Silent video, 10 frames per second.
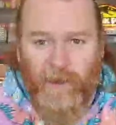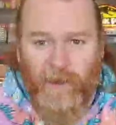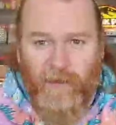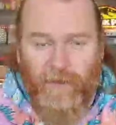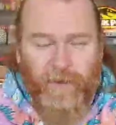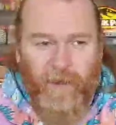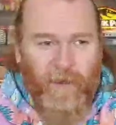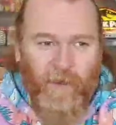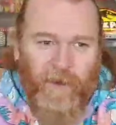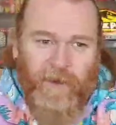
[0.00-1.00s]
Because I
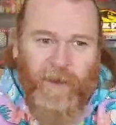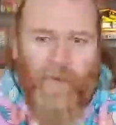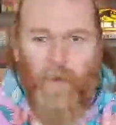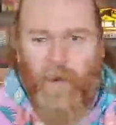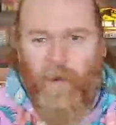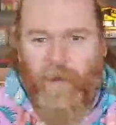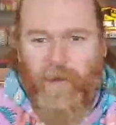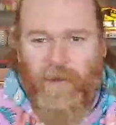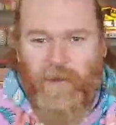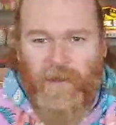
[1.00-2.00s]
think like everyone
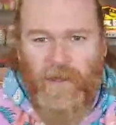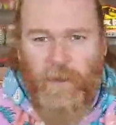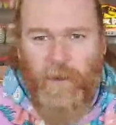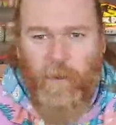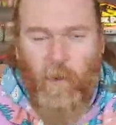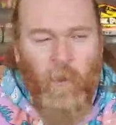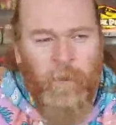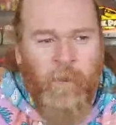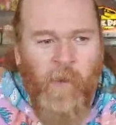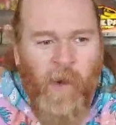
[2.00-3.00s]
likes to see people